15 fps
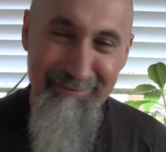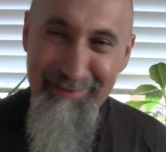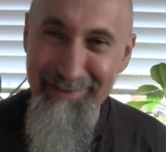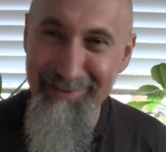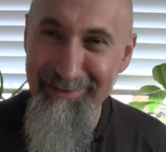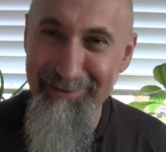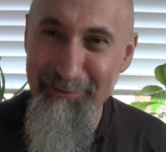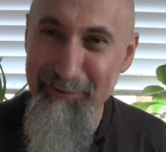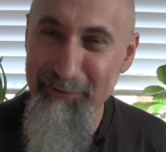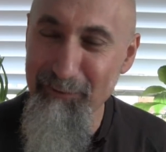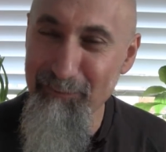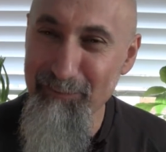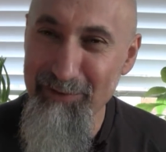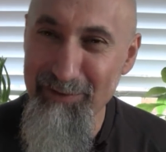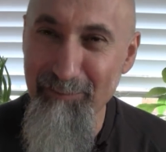there's
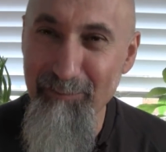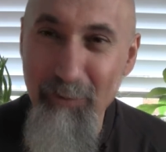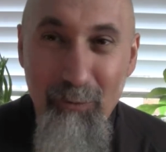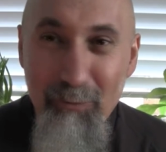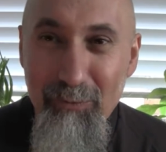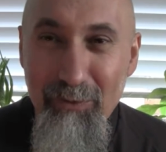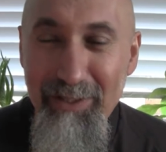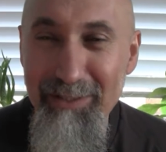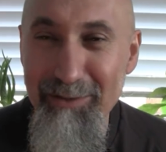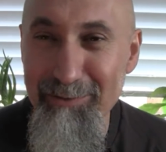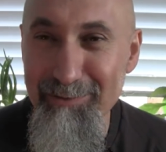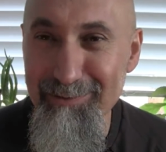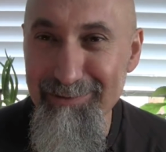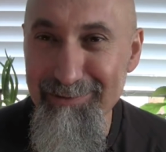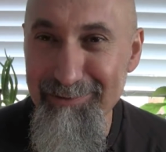some some
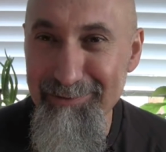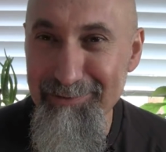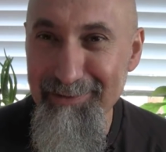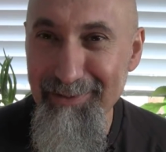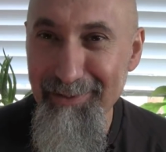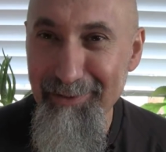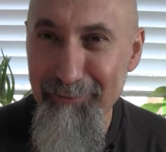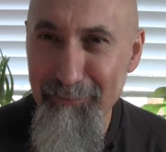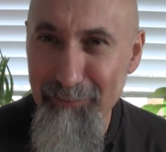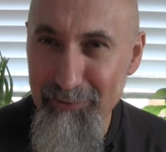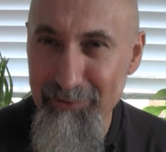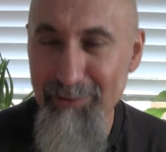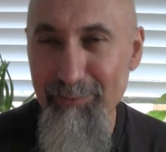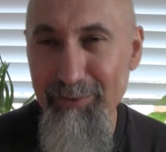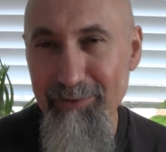no-brainers. There's
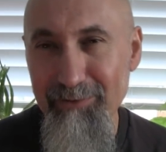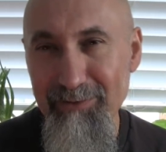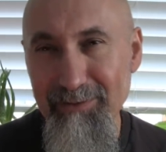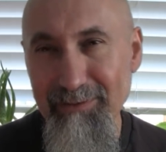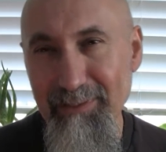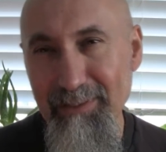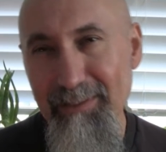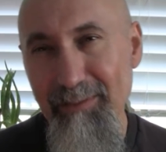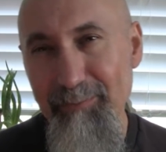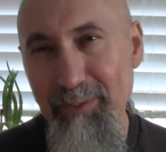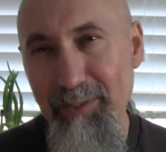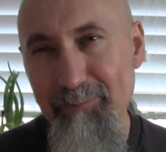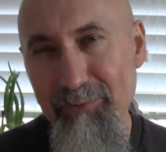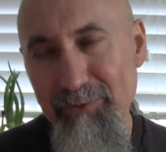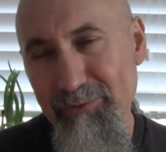first appearances that come
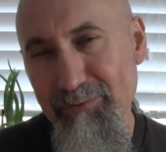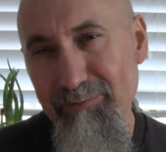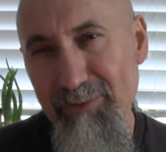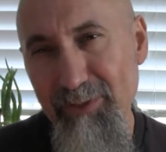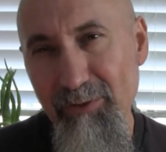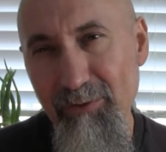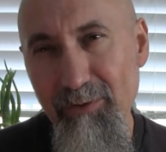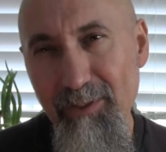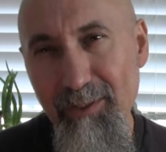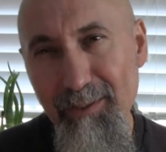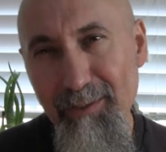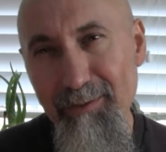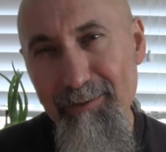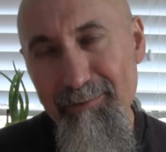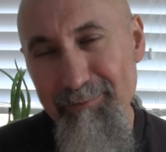up. There's, you know,
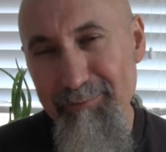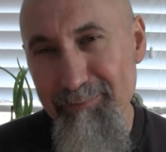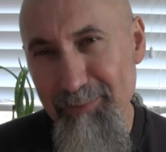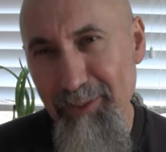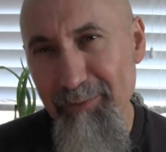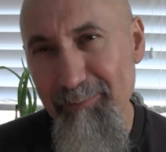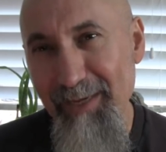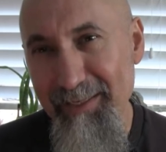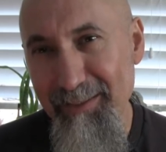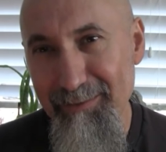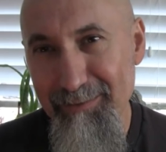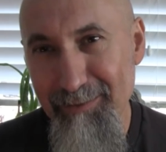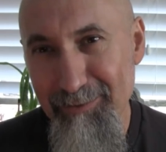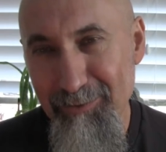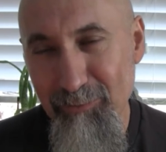not a bad
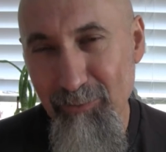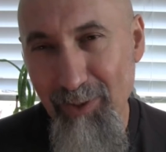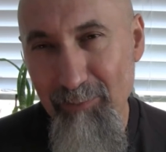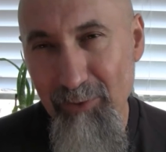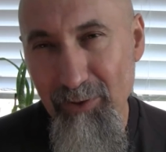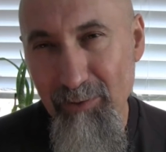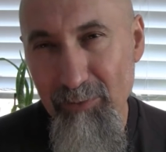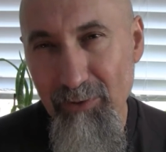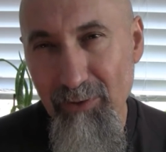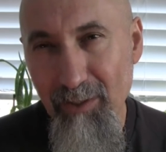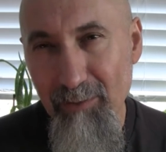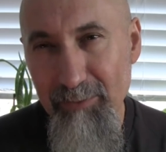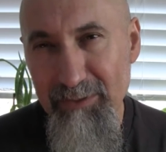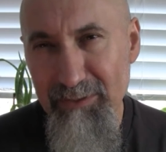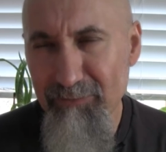idea to grab a couple of
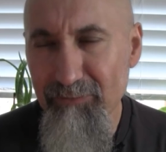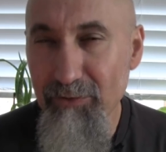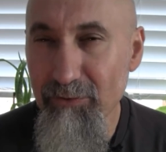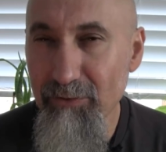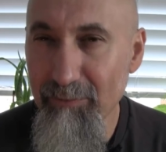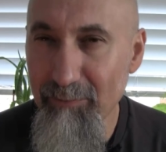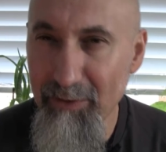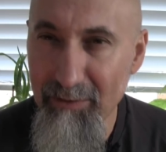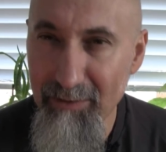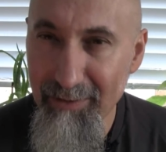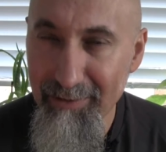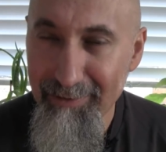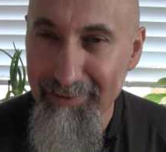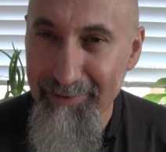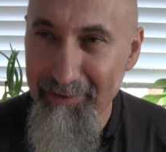copies if they're going to be,
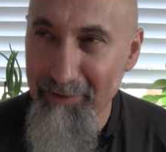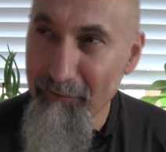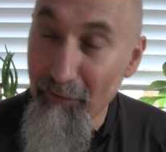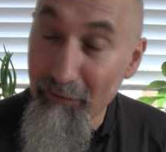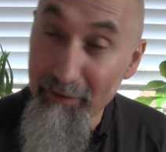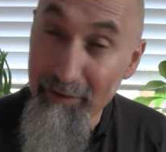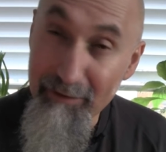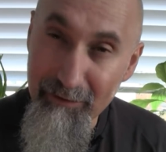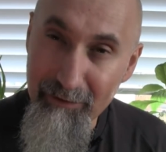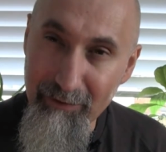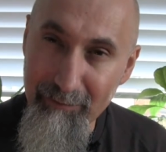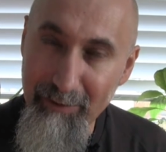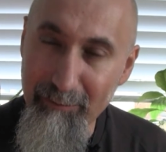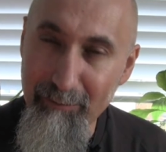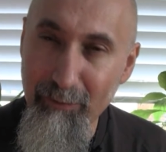if you think they're going
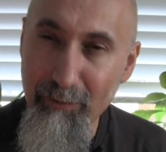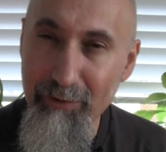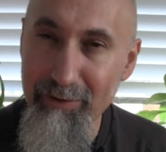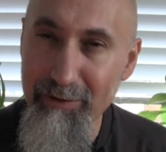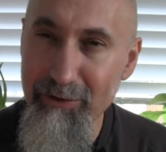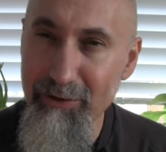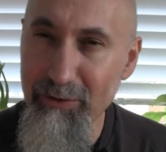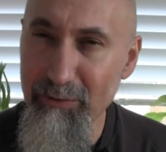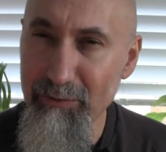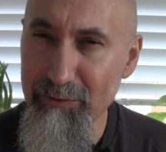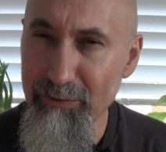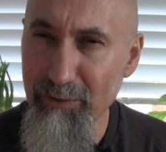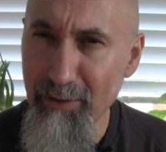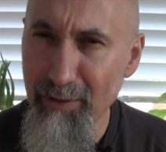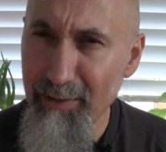to be important
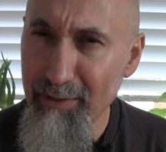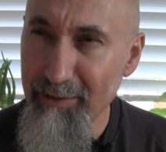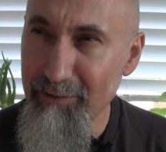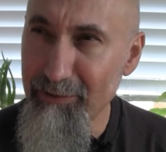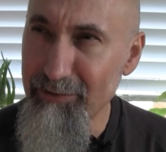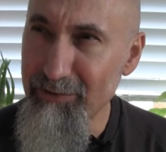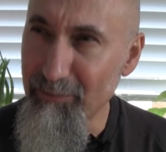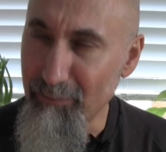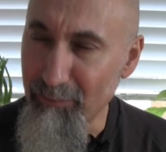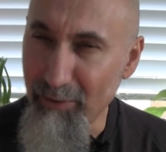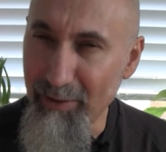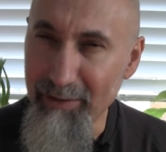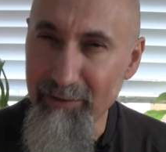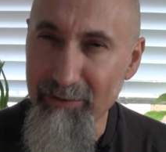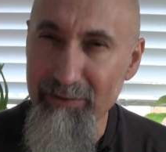issues or there's some
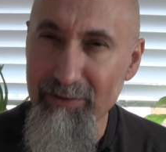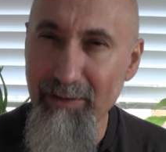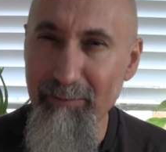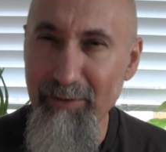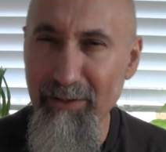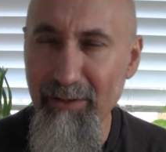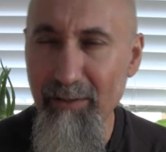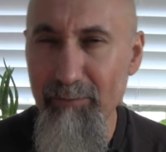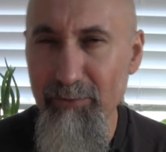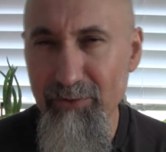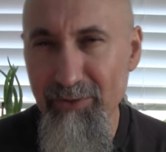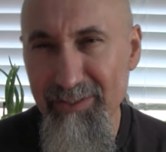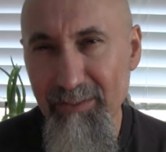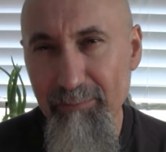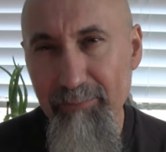writers coming up
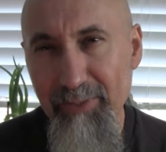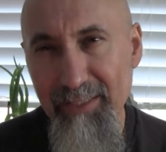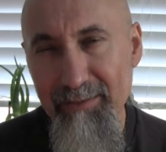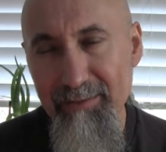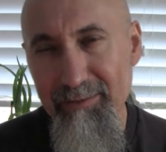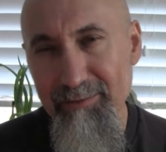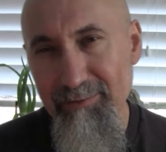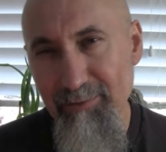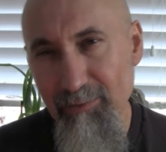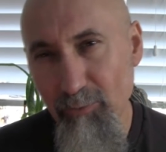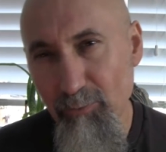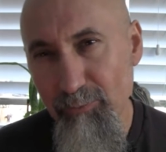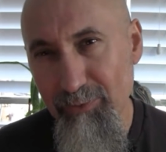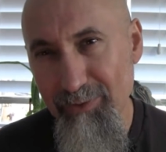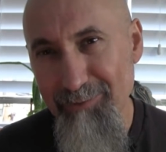or independence,
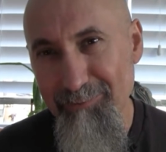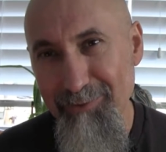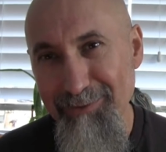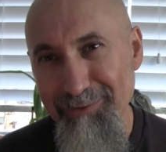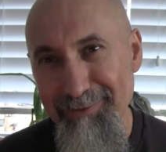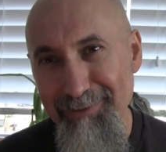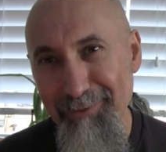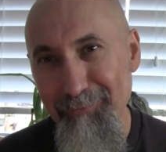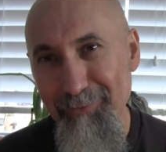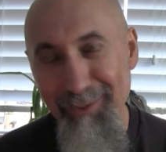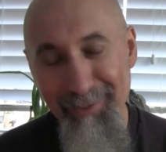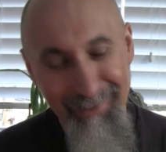low print run stuff.